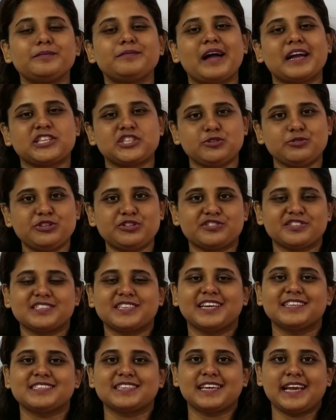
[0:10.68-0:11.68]
back to
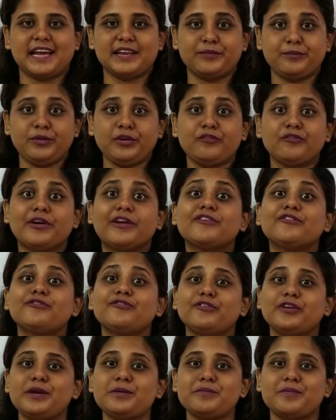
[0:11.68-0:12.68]
NewtonGATE Academy where
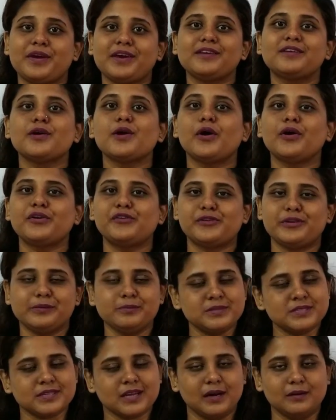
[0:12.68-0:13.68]
we make your
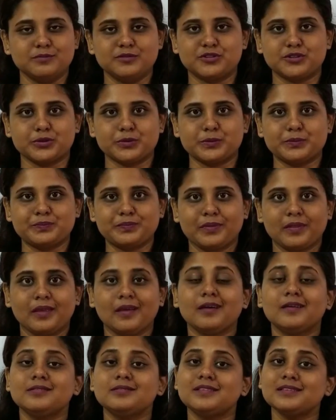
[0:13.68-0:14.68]
dreams come true.
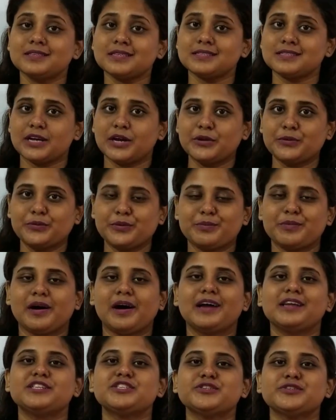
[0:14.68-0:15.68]
This is
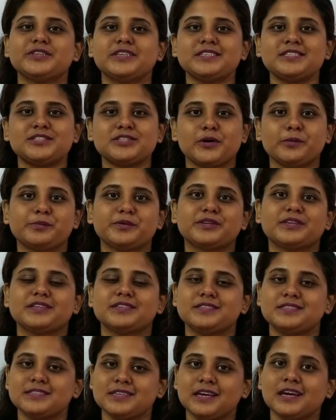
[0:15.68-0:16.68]
Arunima and today's topic
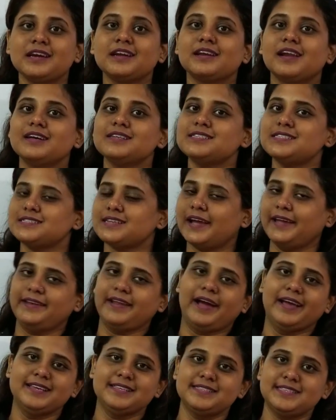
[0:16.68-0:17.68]
is Class 9
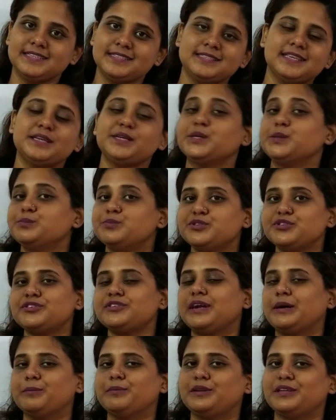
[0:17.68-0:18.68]
ICSE
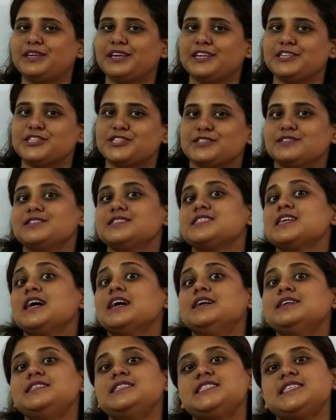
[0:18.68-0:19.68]
Computer Applications
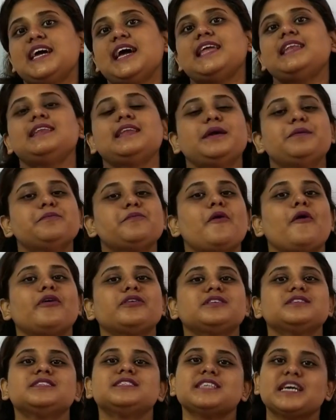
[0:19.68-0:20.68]
10
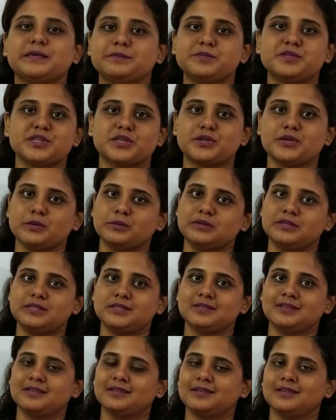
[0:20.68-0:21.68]
Important
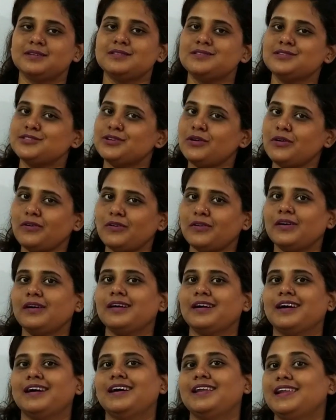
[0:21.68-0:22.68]
MCQs.
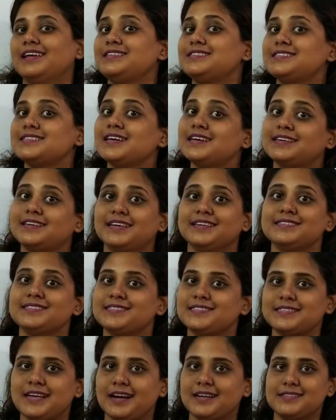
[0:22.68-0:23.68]
So let's get
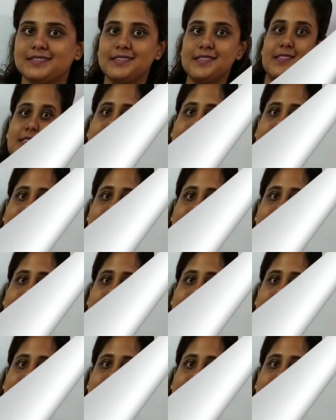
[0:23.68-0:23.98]
started.